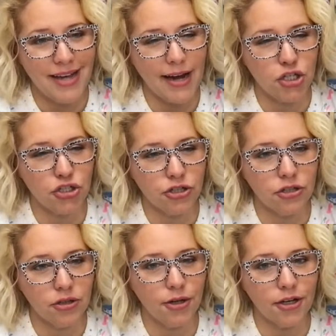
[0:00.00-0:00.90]
texture
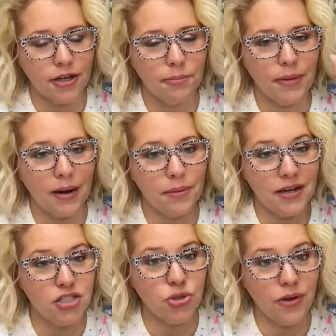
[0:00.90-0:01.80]
look, but I'm going
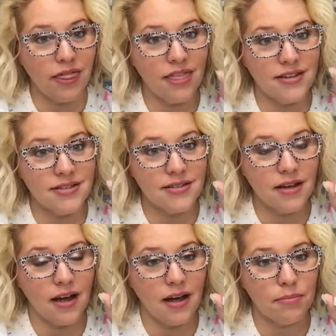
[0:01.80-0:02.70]
to do it this,
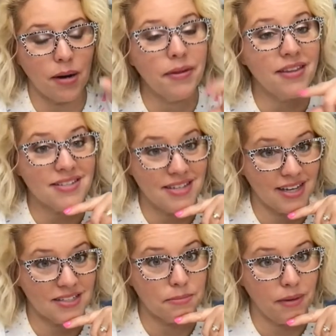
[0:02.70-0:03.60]
uh, probably this
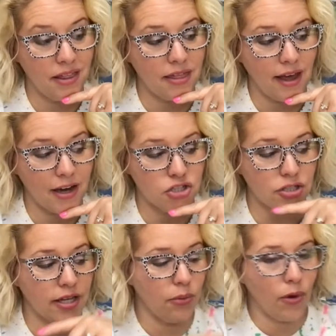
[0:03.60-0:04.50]
next month,
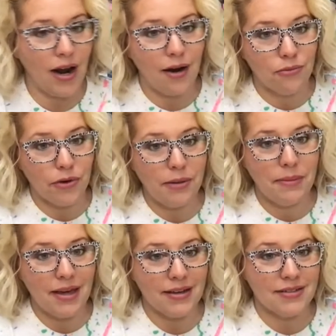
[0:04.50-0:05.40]
actually, when I
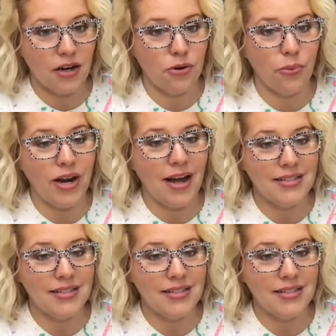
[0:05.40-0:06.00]
remix or when I